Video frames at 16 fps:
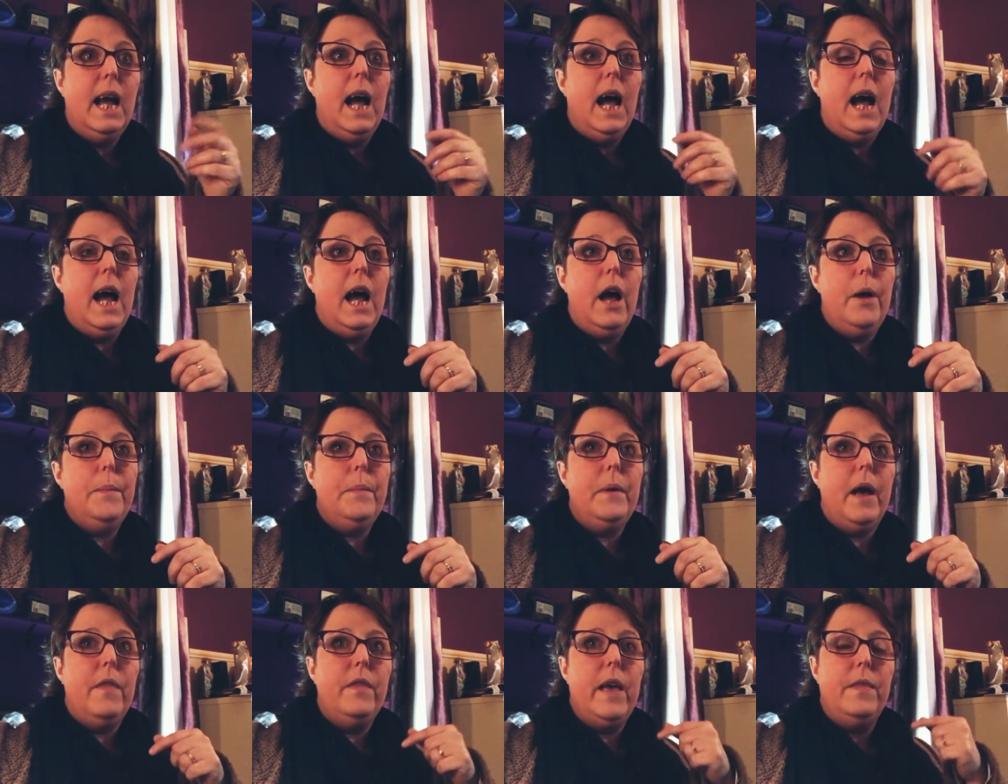um,
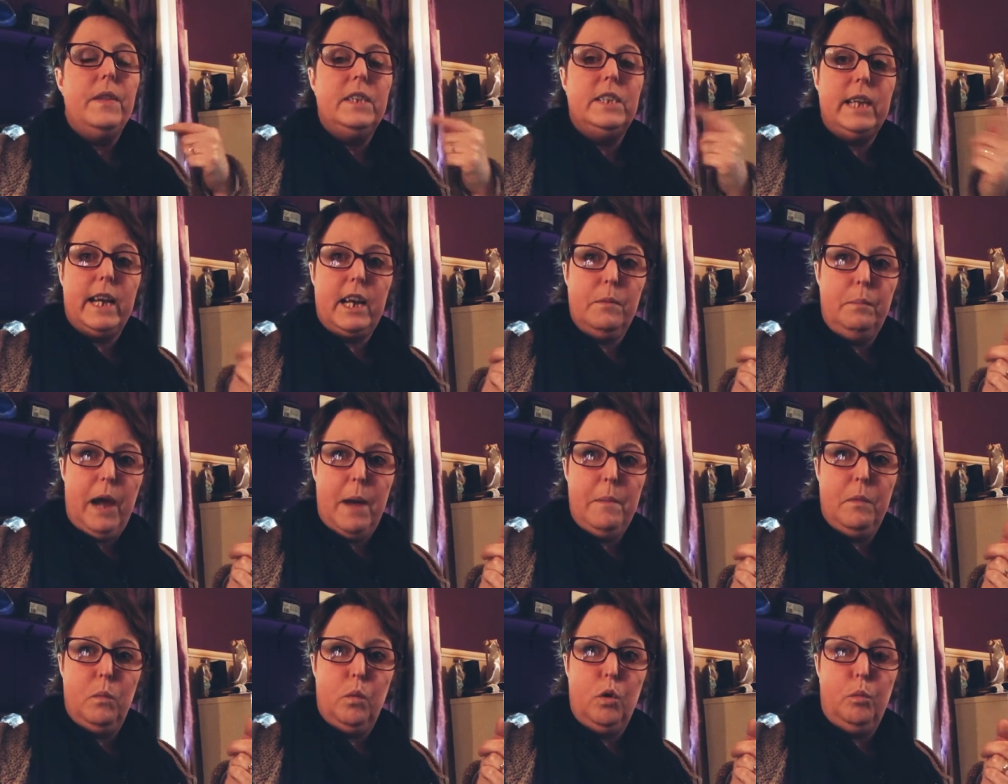and then the second
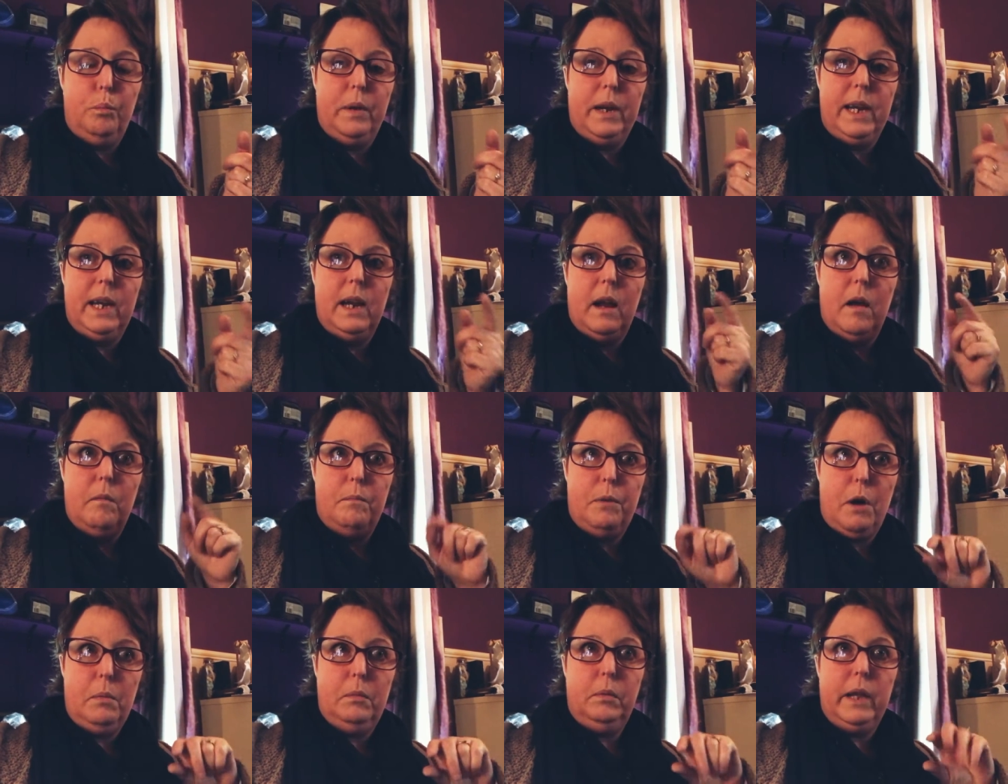payment will be
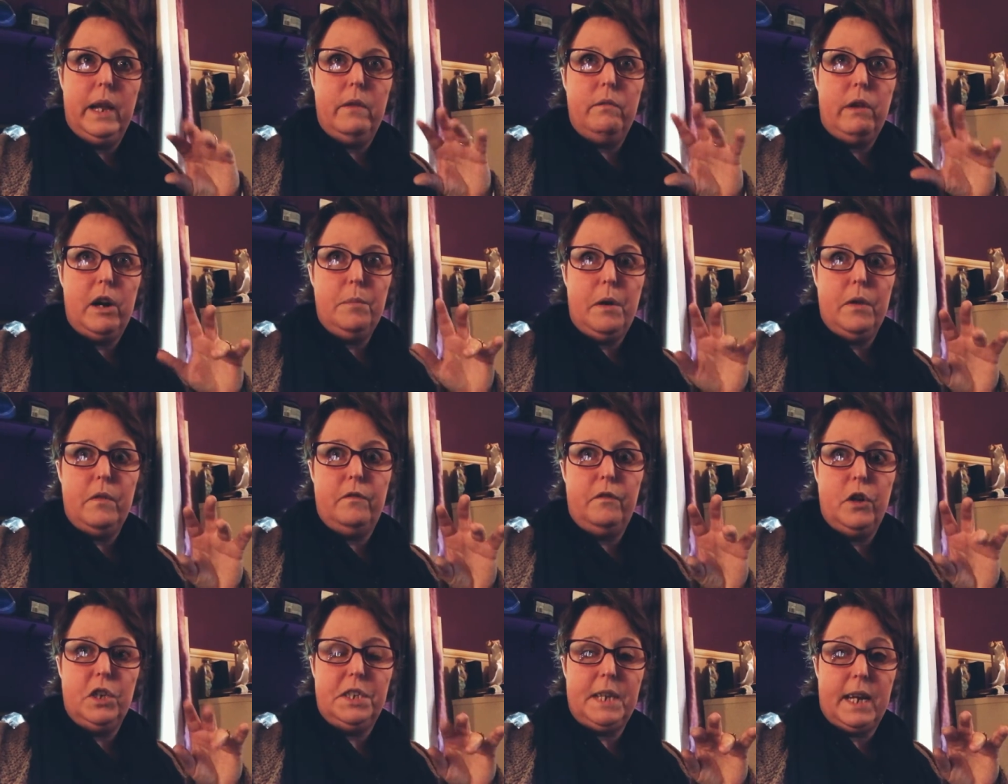probably around about the
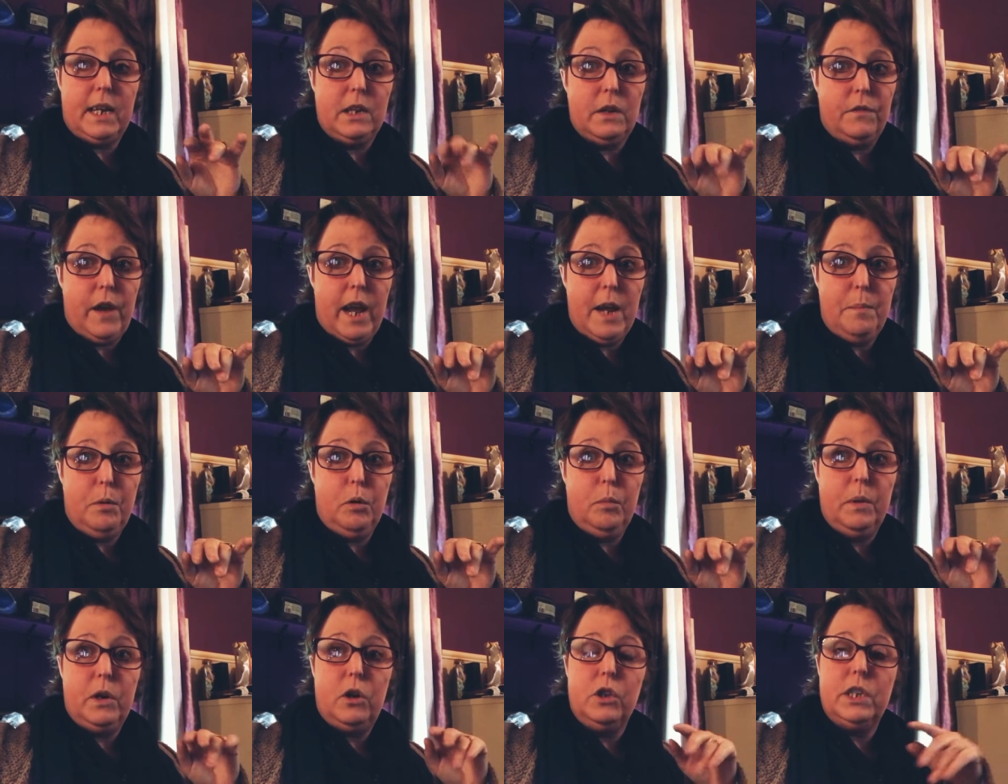first second of April
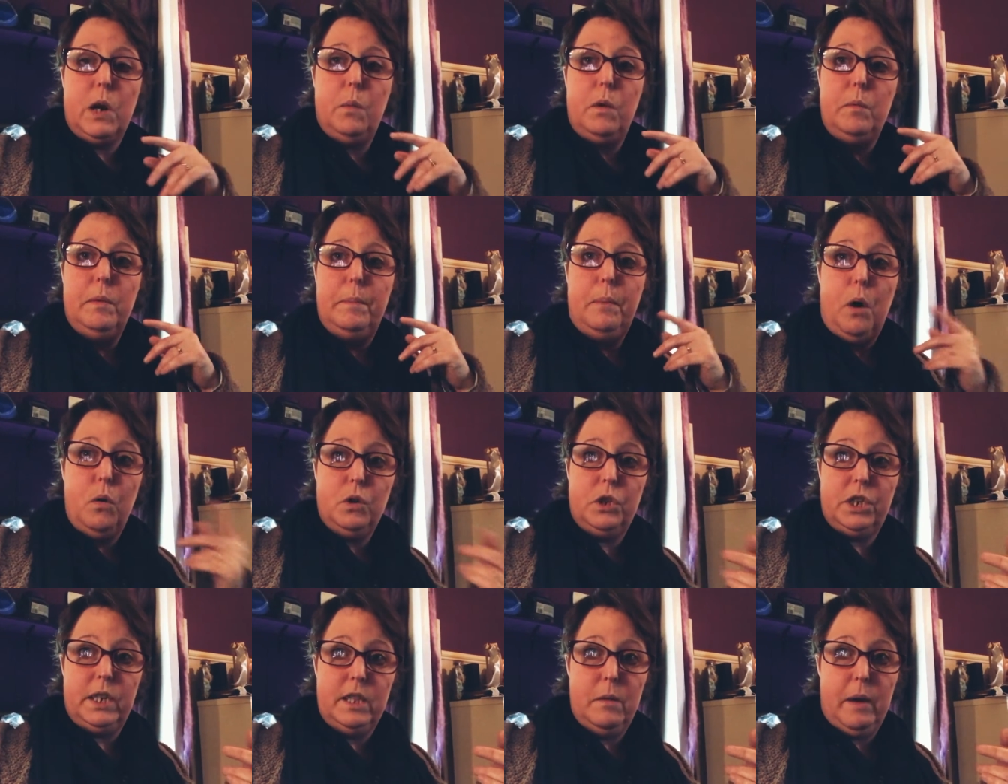because I will be
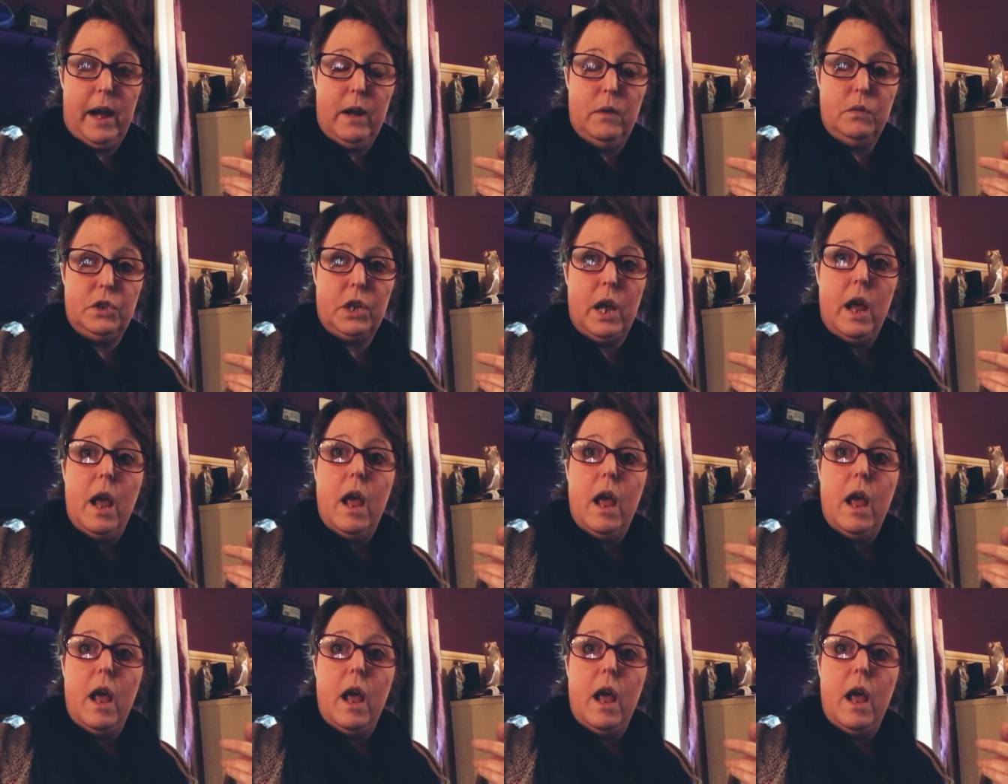posting them out